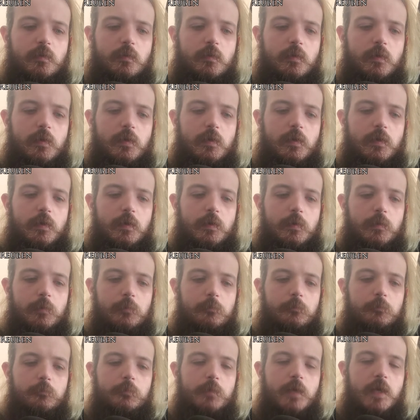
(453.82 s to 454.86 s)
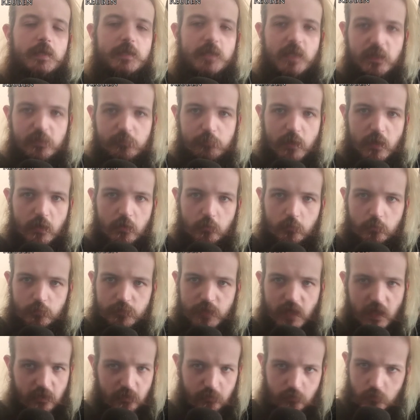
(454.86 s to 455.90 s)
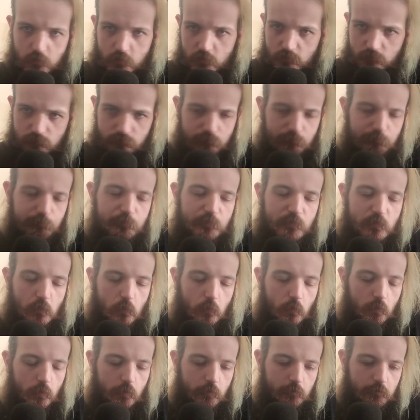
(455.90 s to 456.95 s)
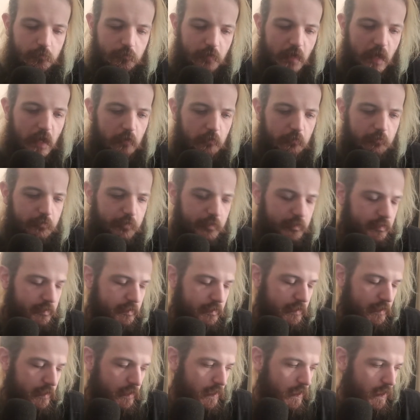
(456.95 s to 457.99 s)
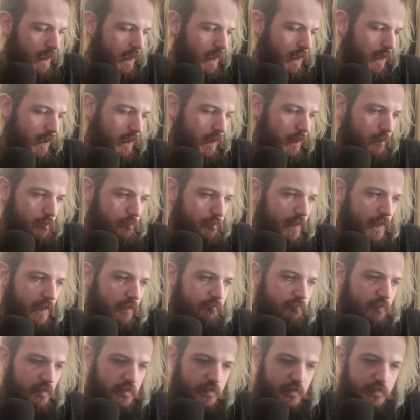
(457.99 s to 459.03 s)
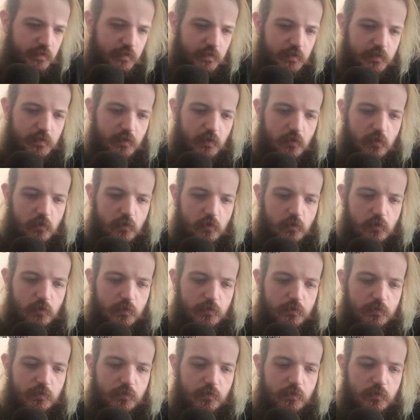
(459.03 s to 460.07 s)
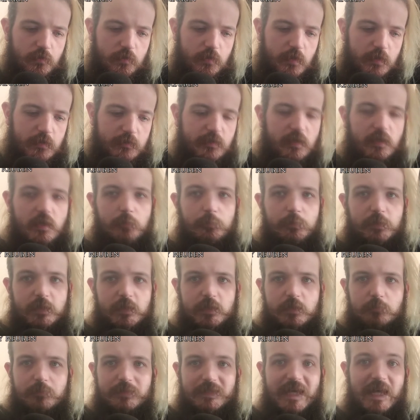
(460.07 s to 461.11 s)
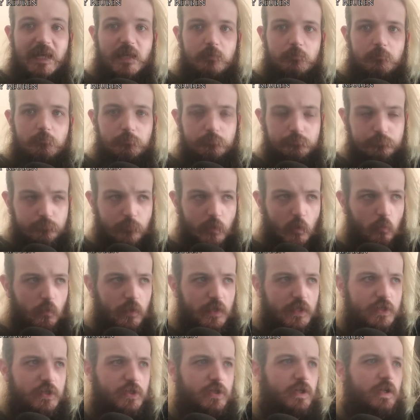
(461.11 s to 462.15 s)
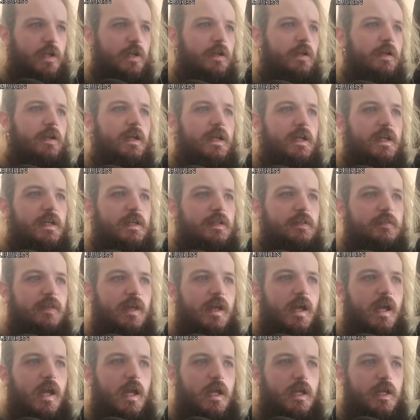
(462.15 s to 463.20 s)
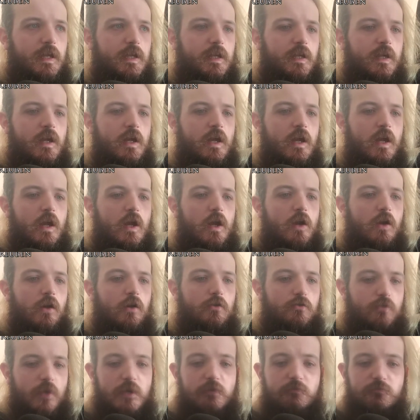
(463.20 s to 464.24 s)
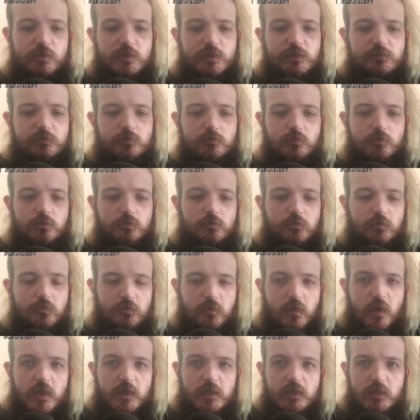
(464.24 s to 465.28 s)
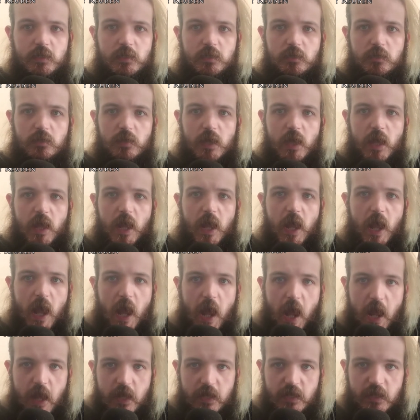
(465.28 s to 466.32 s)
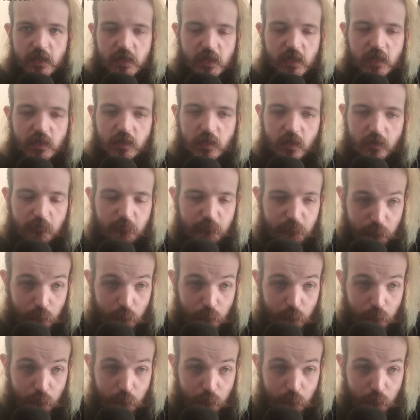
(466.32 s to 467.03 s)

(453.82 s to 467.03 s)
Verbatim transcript: um, a death metal, death doom sort of outfit, um, they are registered on Encyclopedia Metallum, which is a great resource for finding anything like